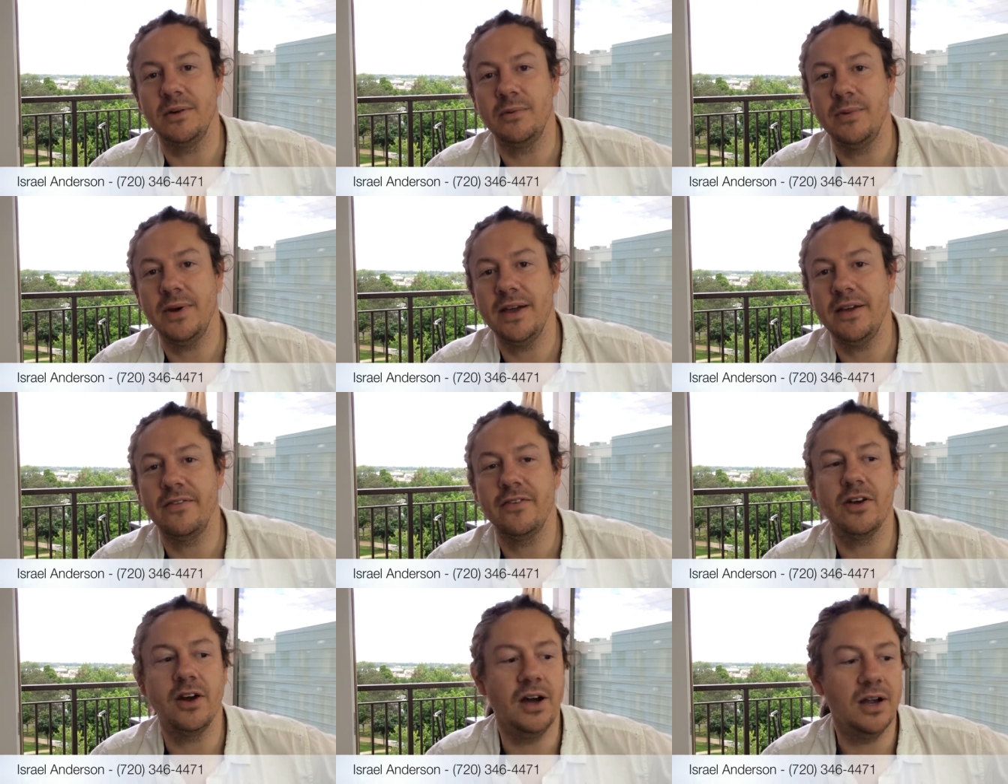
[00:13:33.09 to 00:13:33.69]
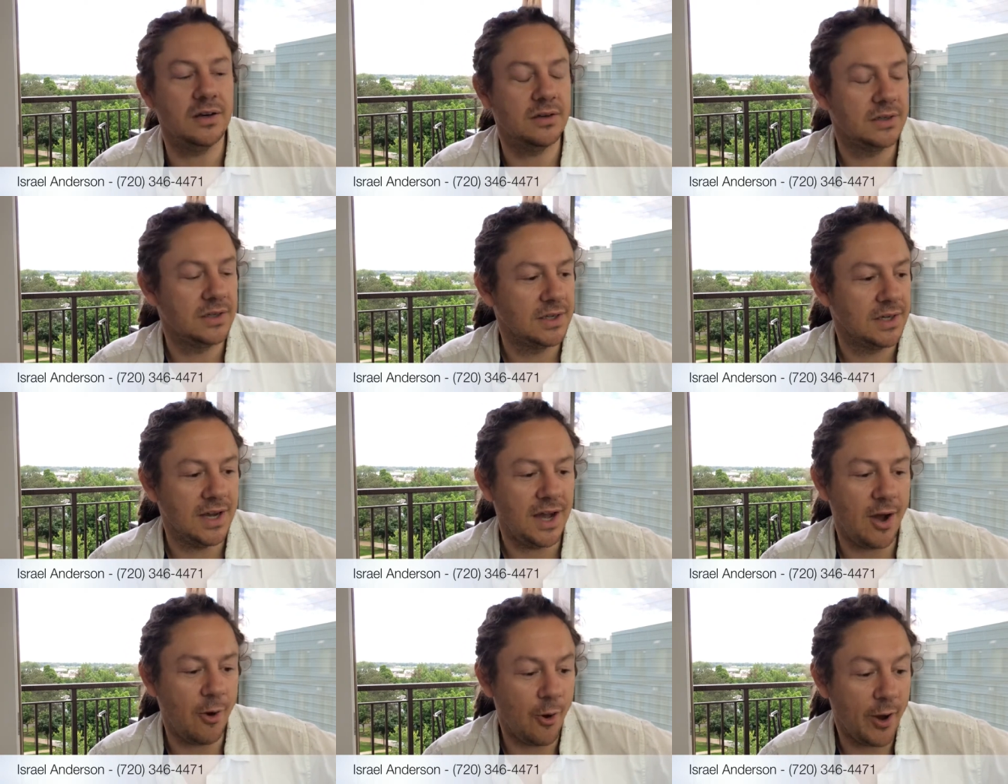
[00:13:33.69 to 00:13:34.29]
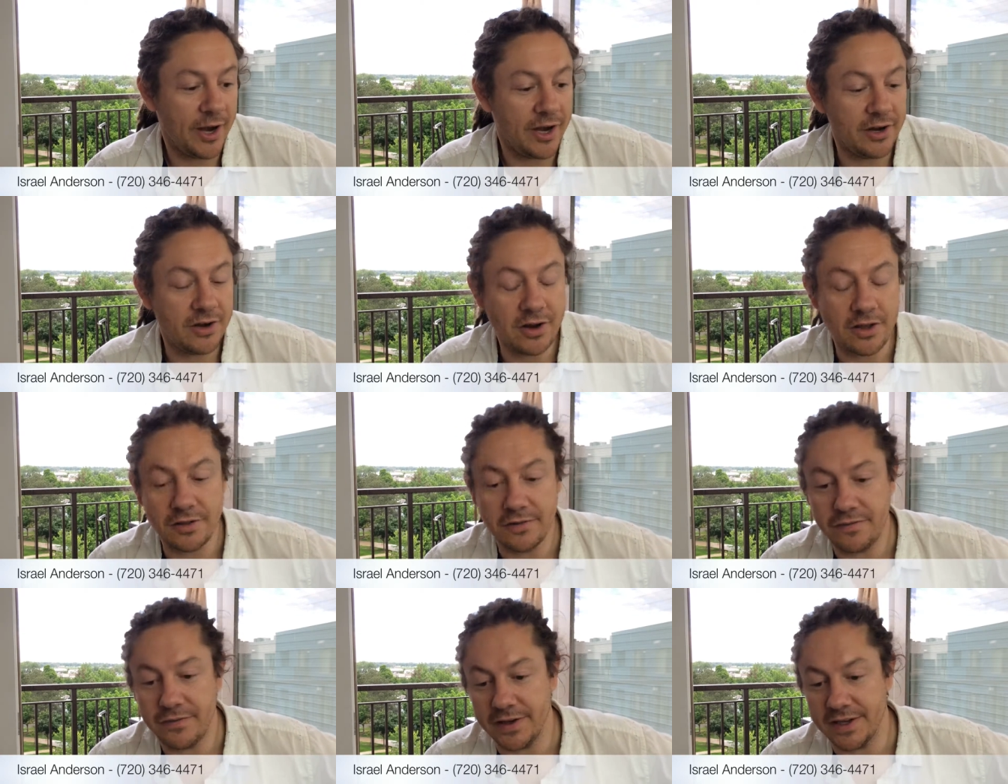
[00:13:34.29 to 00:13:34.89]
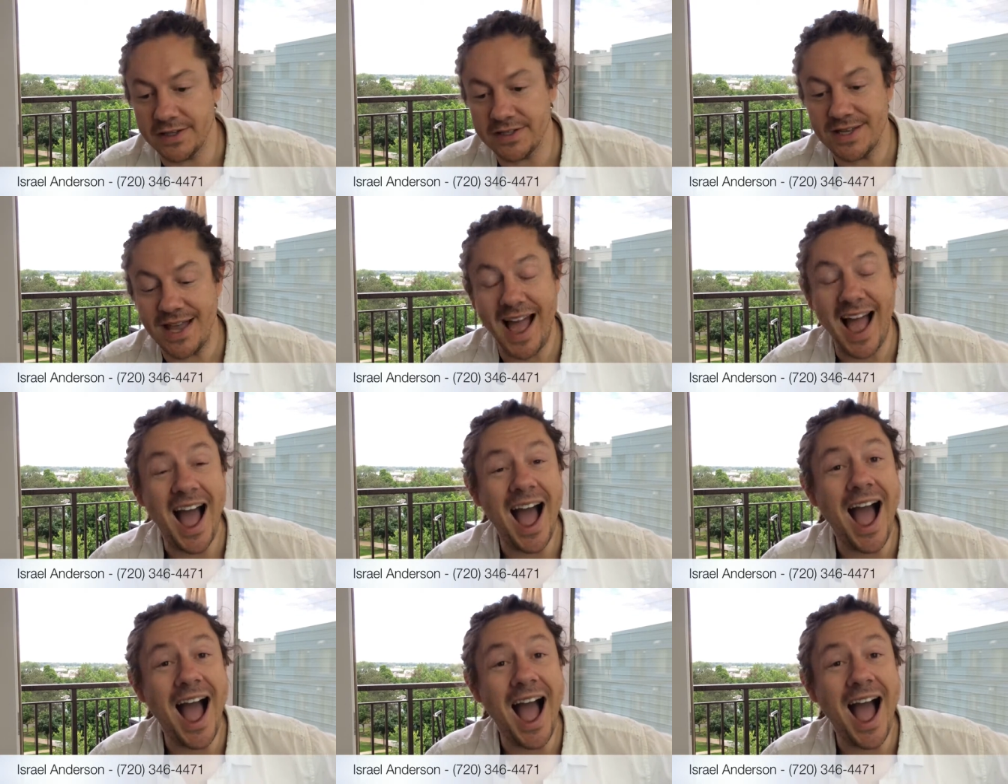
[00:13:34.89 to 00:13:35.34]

We have got, oh, I don't know the figures,